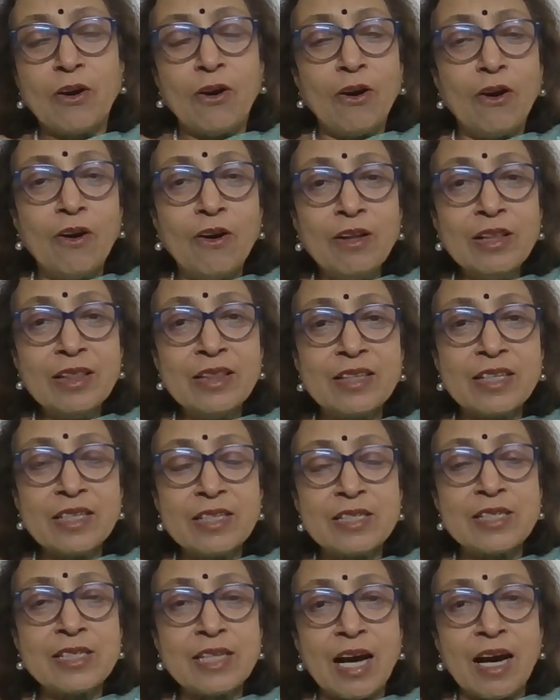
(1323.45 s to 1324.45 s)
All
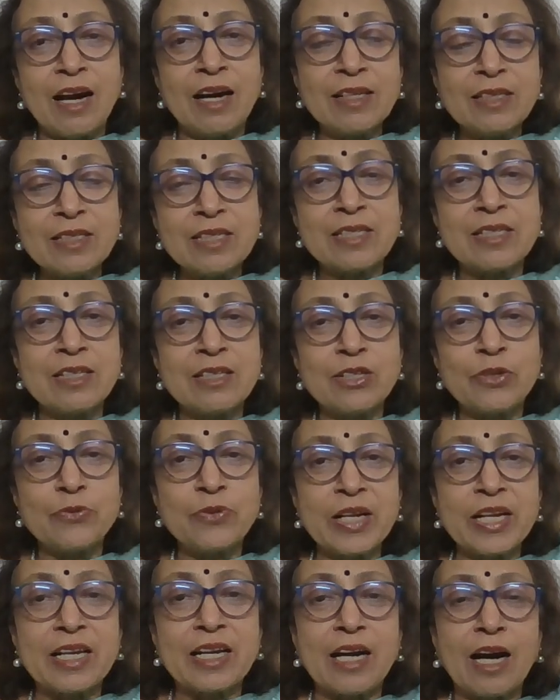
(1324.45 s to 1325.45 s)
this answer
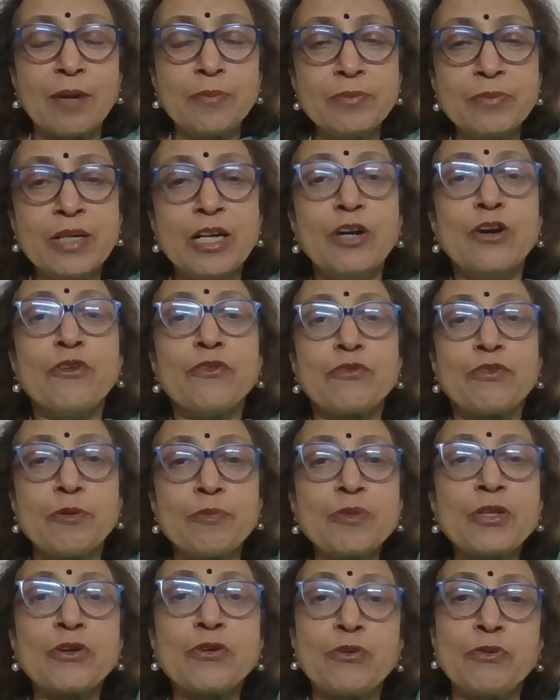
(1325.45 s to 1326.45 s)
will come
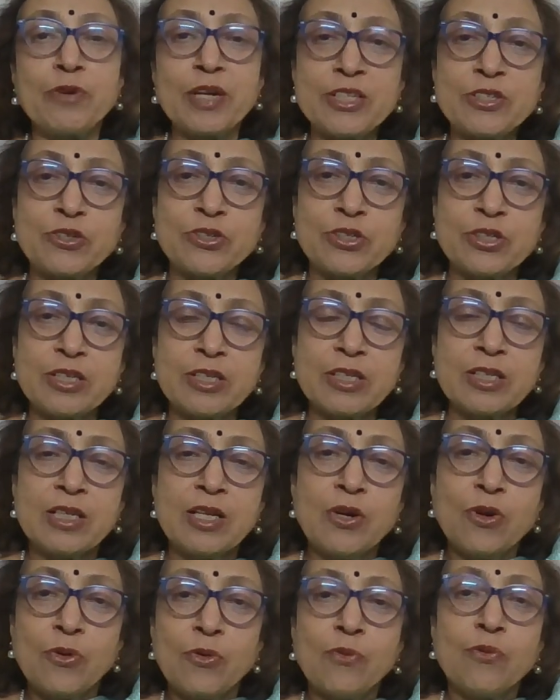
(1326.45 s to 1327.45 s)
from the question,
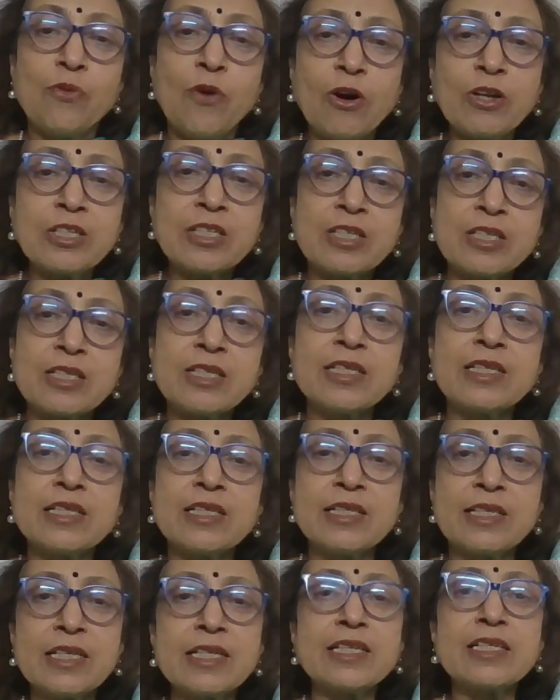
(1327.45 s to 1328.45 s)
what
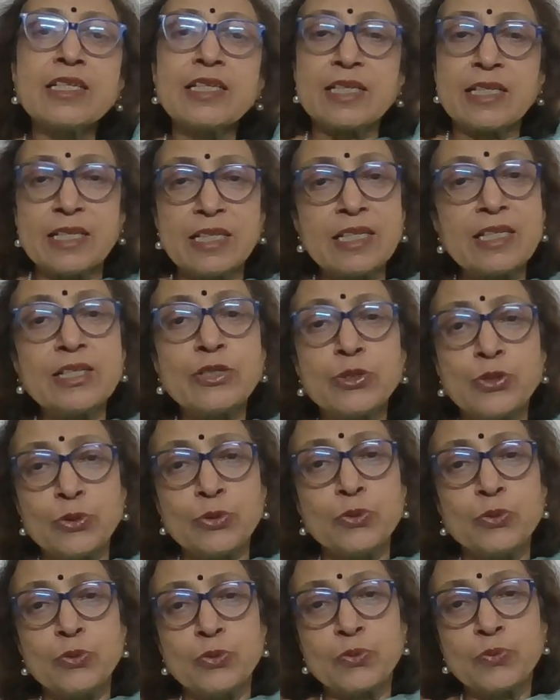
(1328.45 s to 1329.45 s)
did he
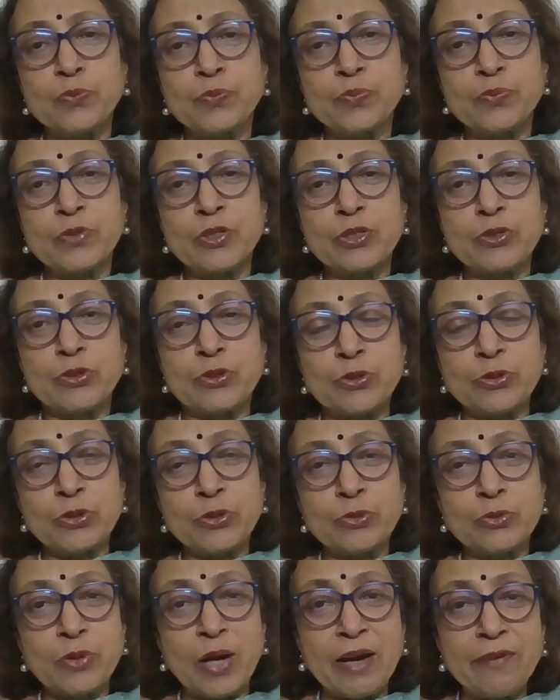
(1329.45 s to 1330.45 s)
do? So
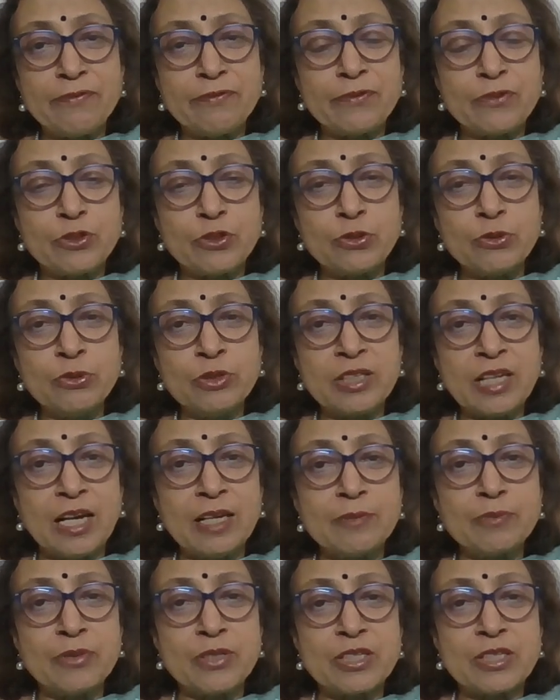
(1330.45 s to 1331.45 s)
you have two
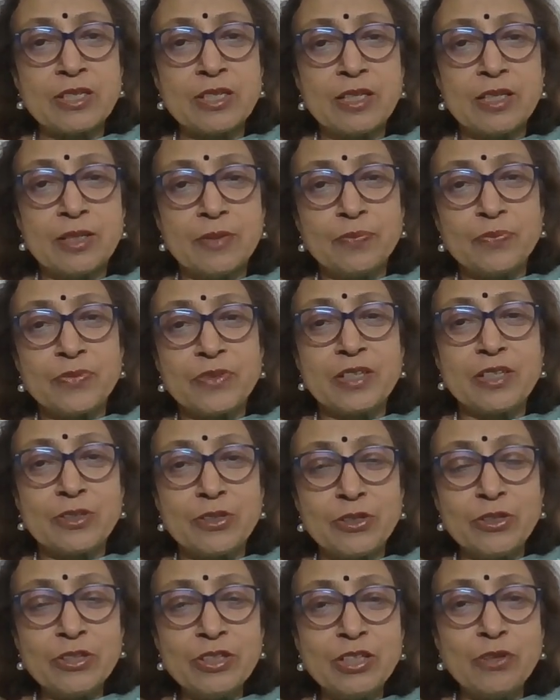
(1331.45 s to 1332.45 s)
times,
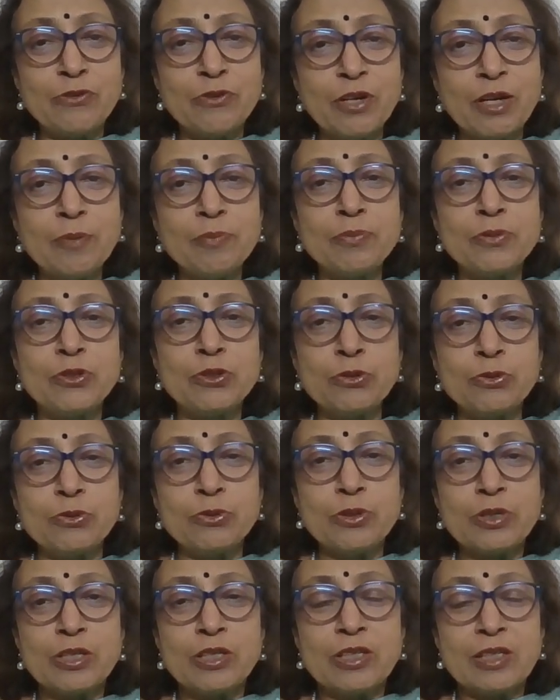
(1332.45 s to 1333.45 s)
the verb
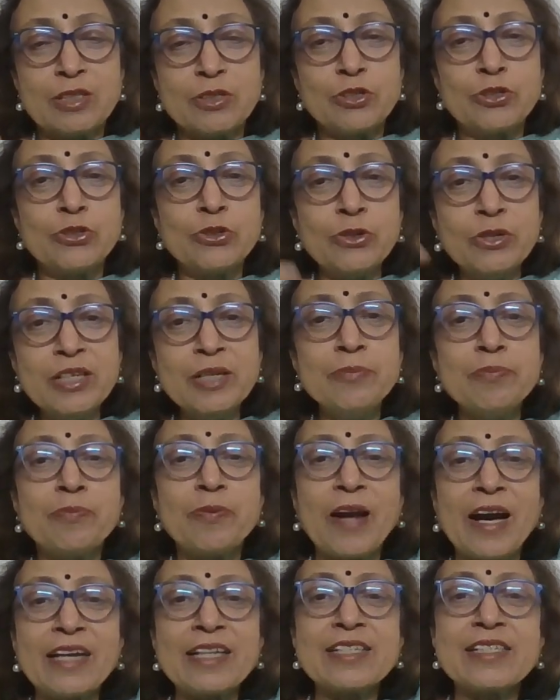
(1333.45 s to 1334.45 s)
do. Do
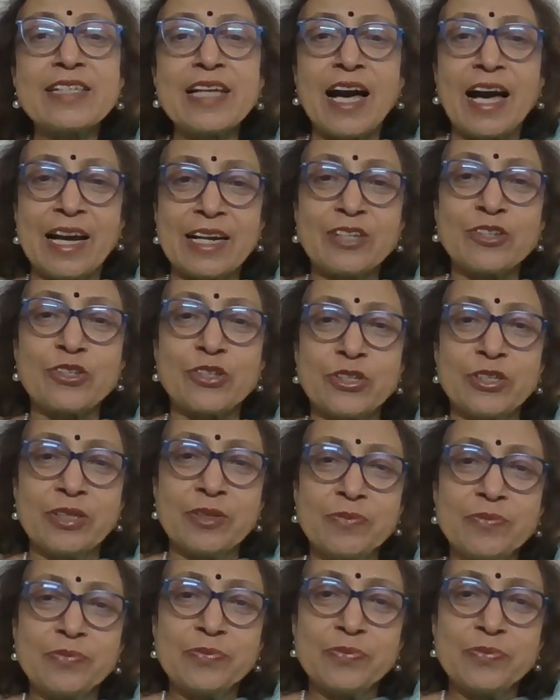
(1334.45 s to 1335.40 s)
implies action.